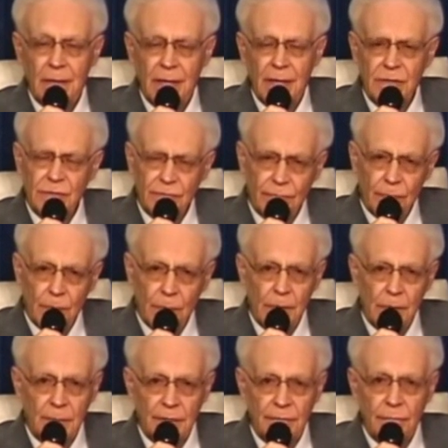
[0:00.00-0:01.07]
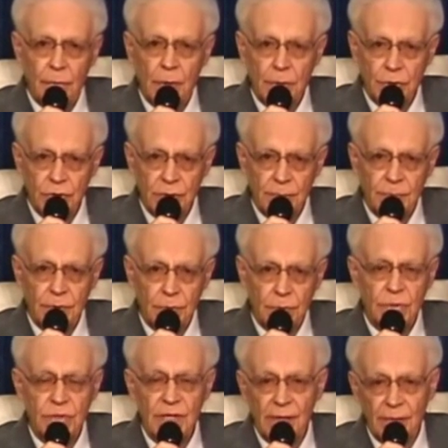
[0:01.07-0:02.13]
That's a form of worship to
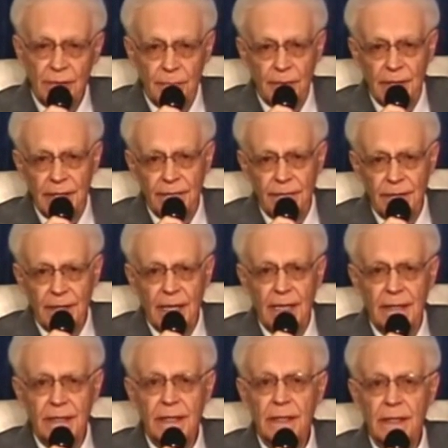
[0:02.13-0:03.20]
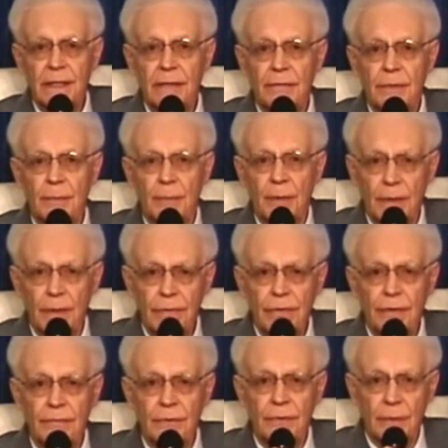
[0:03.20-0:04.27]
celebrate the idea of the
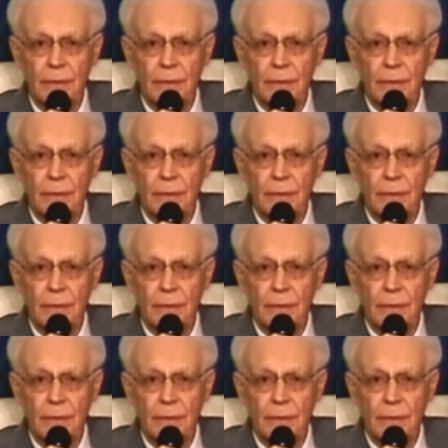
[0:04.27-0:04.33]
birth of